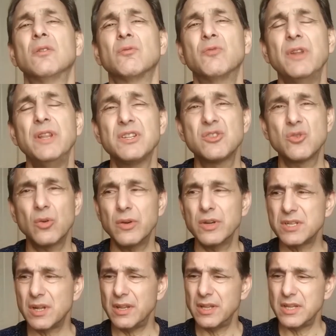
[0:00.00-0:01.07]
Read the
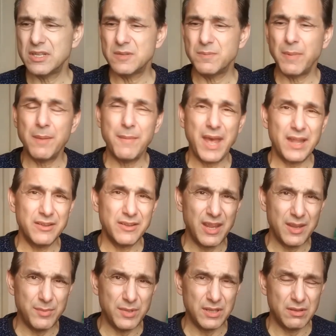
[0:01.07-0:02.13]
stories on this by Matt
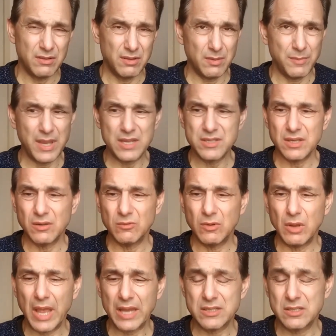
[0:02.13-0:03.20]
Taibbi, the amazing,
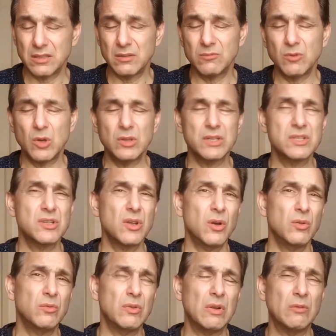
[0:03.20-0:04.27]
excellent Rolling
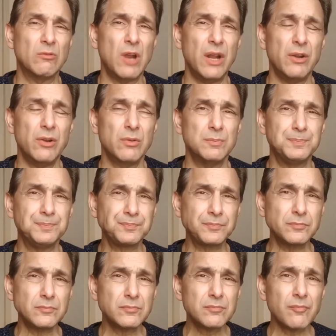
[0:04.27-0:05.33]
Stone writer.
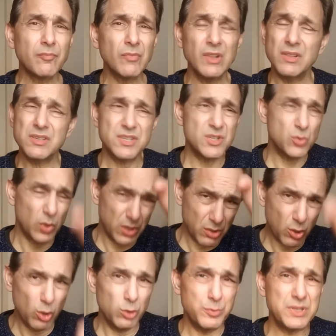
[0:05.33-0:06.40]
This is what
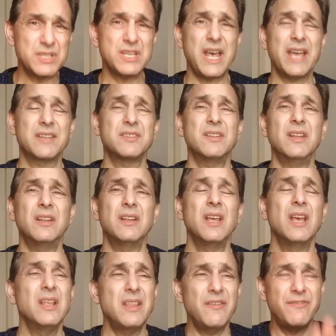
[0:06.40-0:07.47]
Goldman Sachs did.
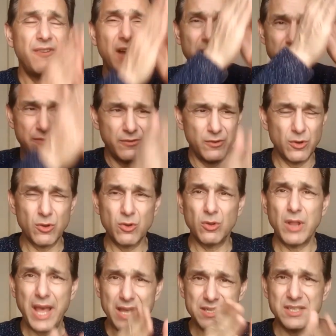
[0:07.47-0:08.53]
They find a
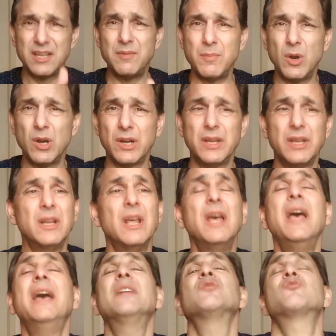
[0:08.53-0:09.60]
vertical asset market
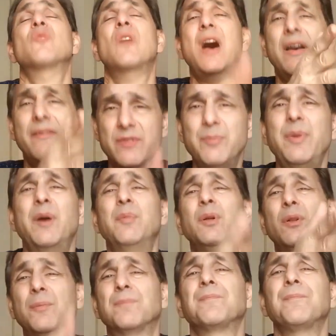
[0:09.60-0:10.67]
and drive the
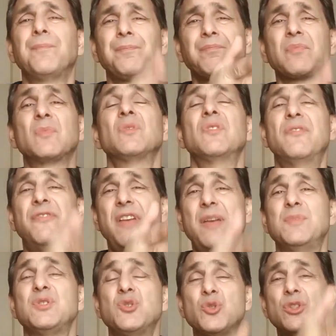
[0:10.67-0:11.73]
bubble, the
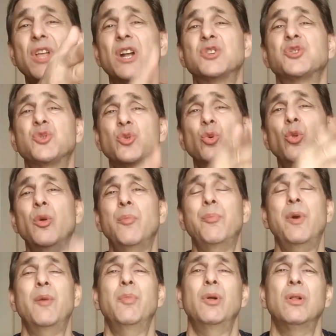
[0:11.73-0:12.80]
famous Dutch tulip
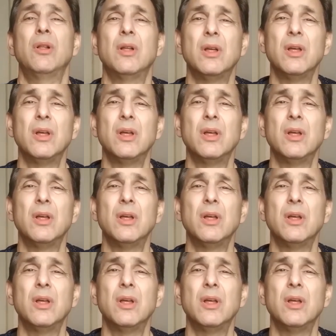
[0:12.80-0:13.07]
bubble.